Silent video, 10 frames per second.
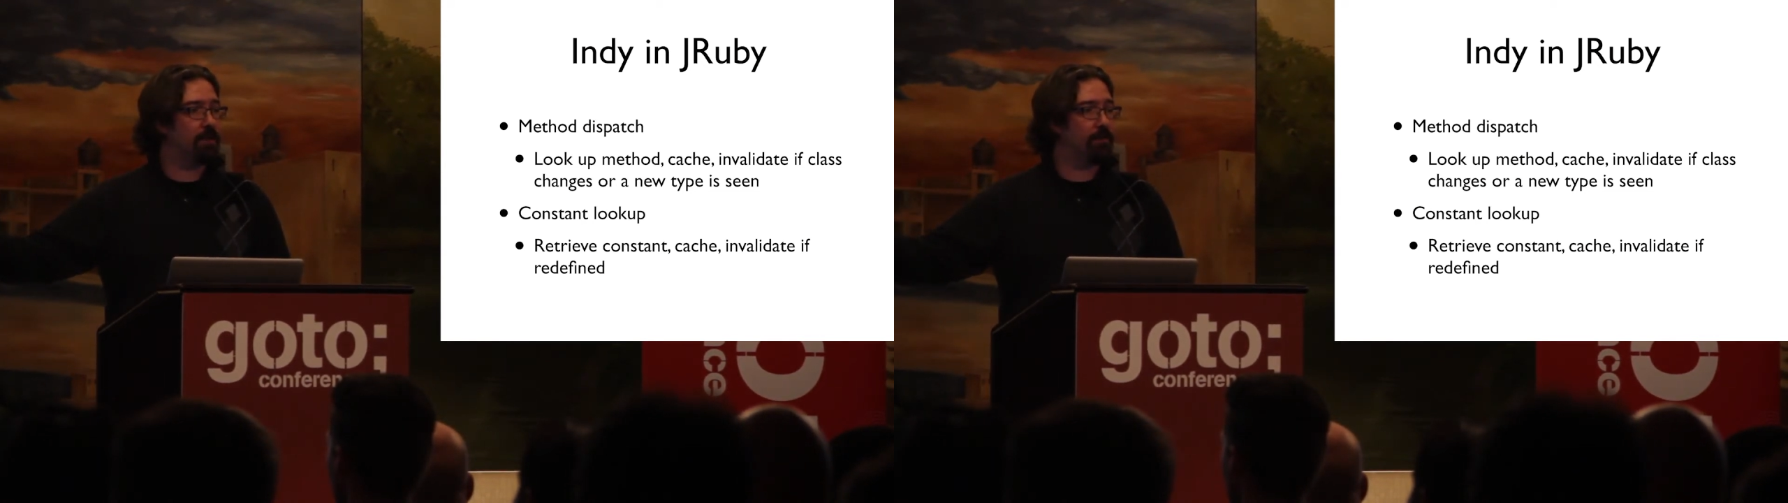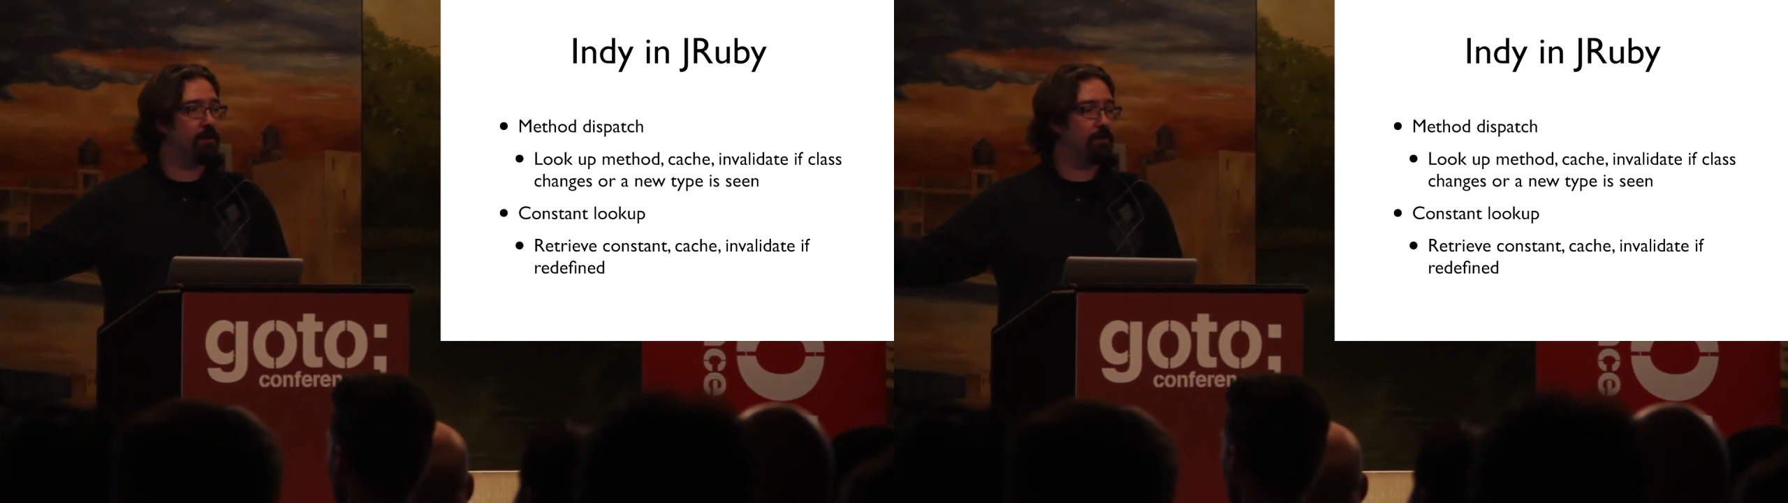
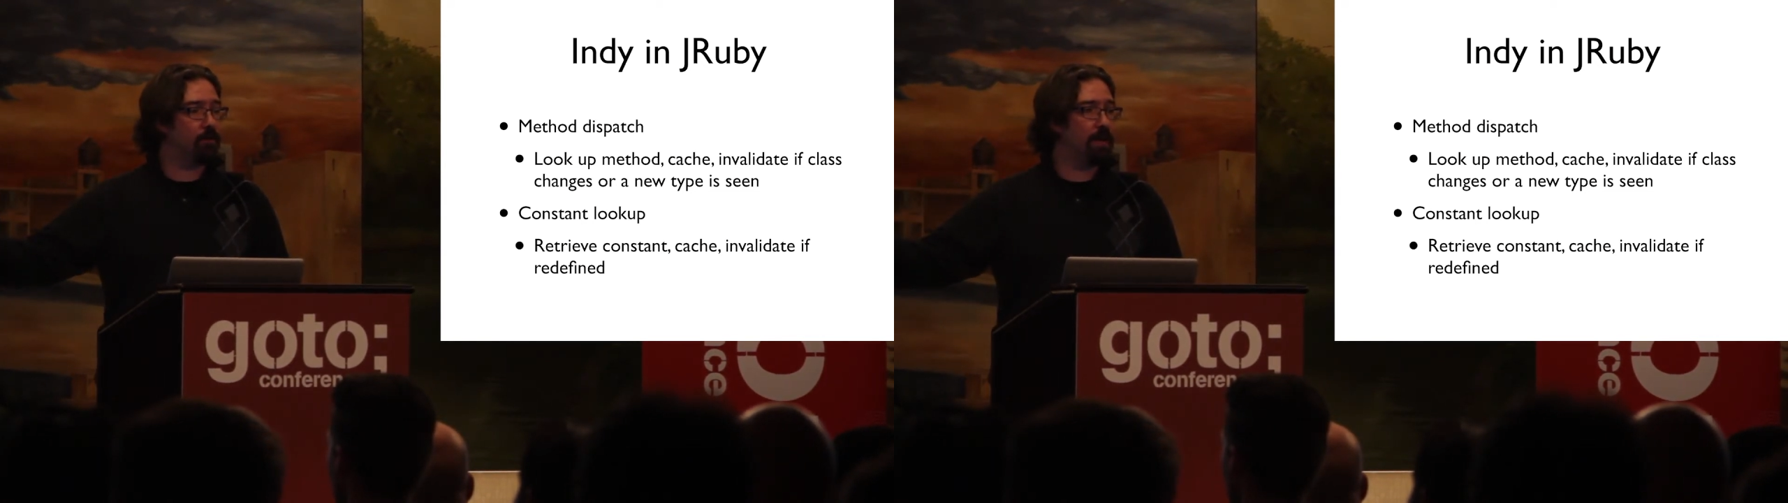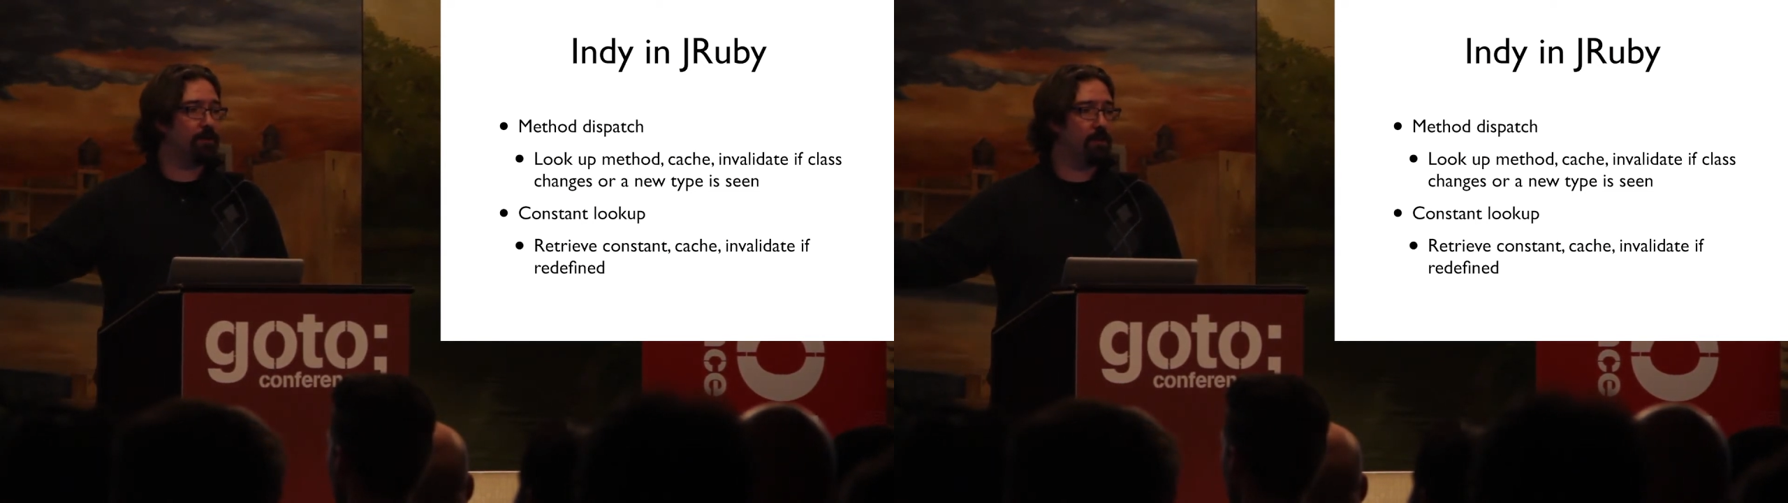even,
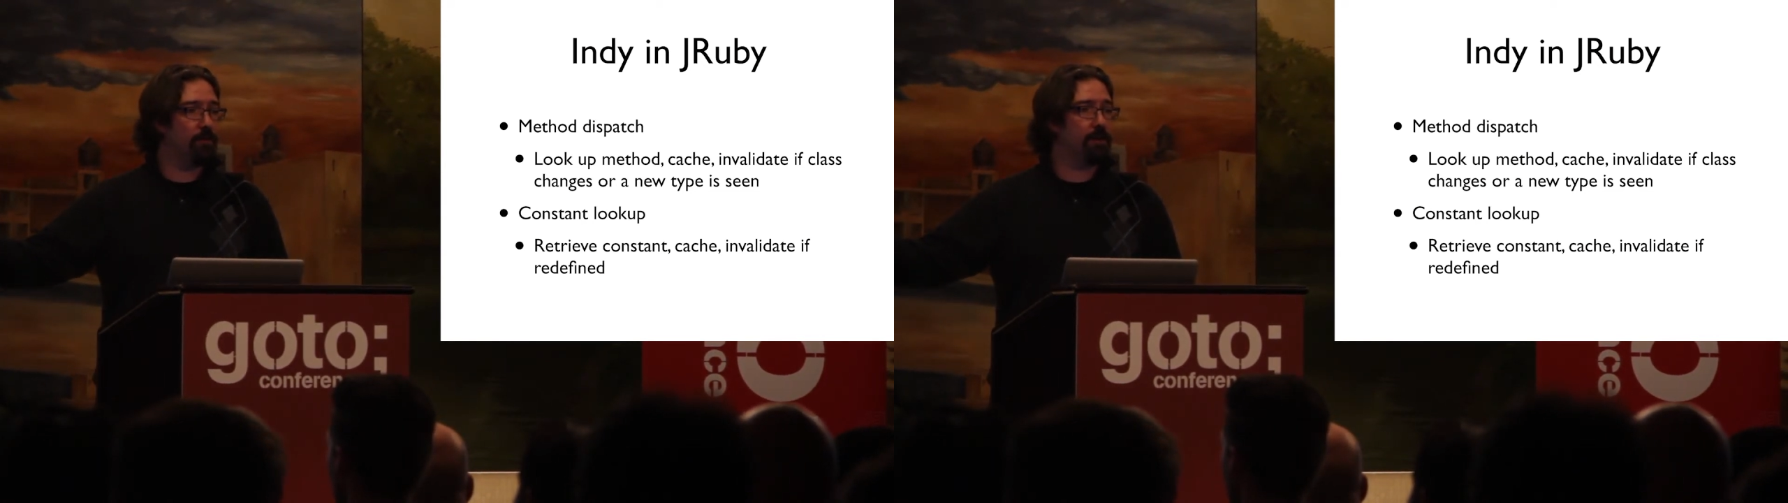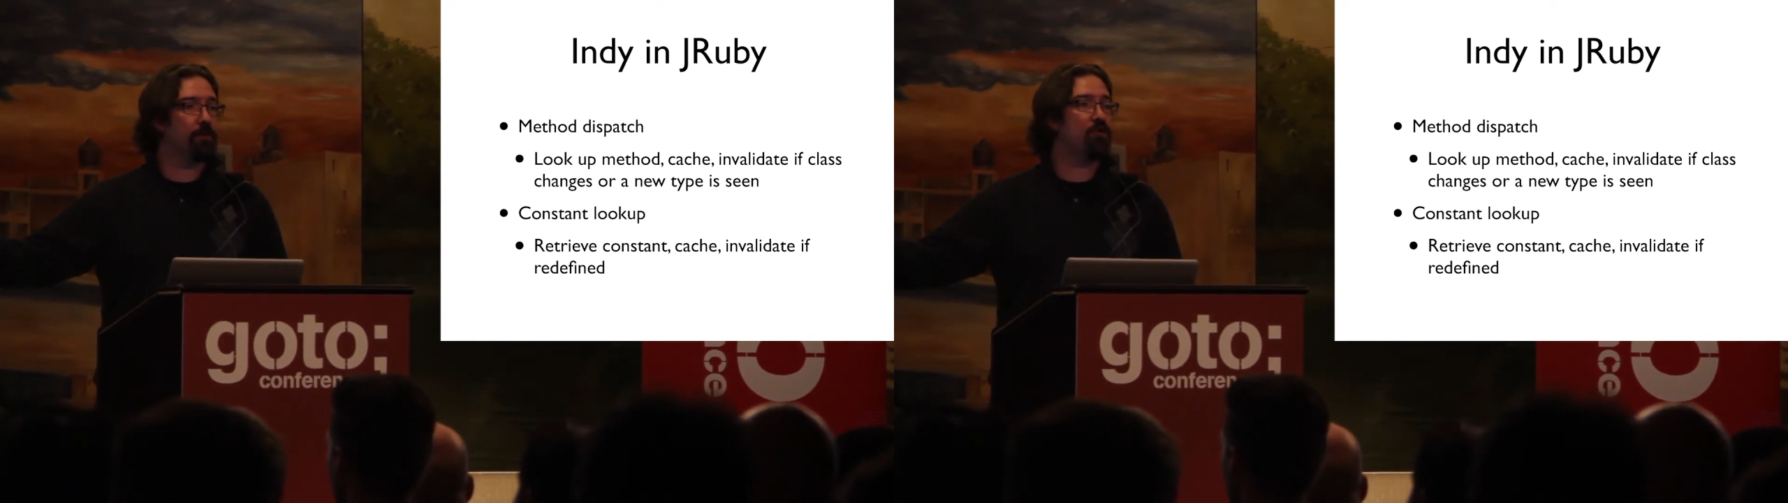in, even though in